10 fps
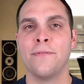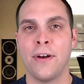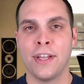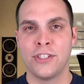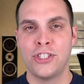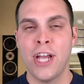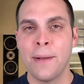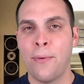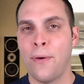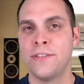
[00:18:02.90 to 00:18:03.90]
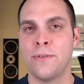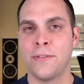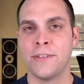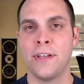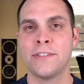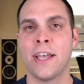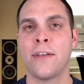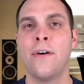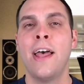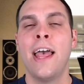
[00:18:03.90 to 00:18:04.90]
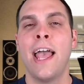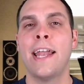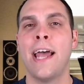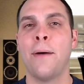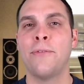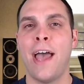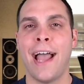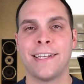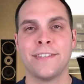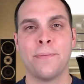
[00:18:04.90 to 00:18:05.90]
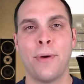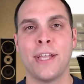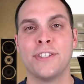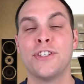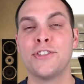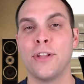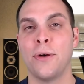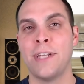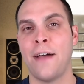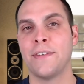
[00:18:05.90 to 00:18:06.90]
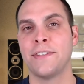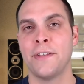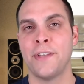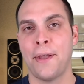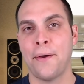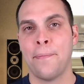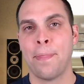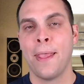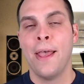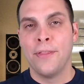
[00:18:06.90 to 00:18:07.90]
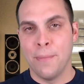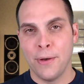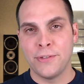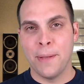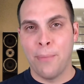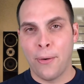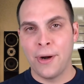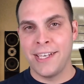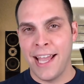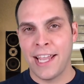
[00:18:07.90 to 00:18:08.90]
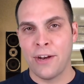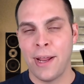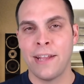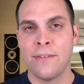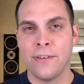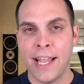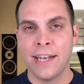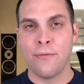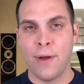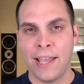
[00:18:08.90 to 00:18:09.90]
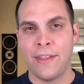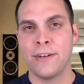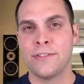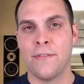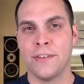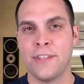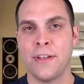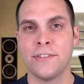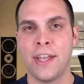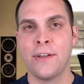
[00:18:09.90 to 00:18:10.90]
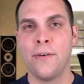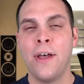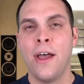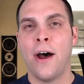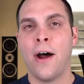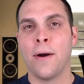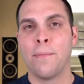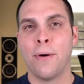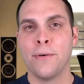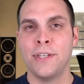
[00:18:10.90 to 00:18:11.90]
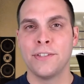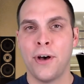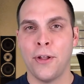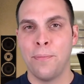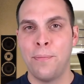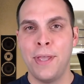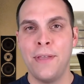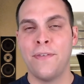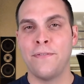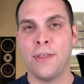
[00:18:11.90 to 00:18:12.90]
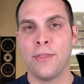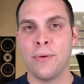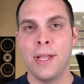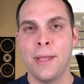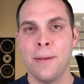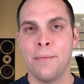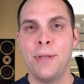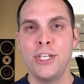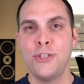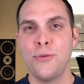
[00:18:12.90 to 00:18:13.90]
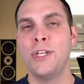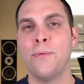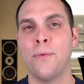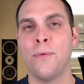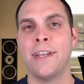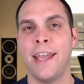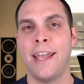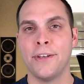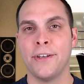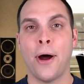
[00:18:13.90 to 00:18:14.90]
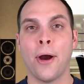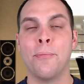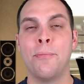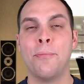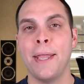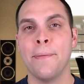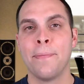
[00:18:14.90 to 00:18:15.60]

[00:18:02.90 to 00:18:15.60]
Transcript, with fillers: various checkpoints throughout the cell cycle and help to act as the brakes to slow down the cell cycle. The most important negative regulators of the cell cycle are proteins called p53, p21, and Rb.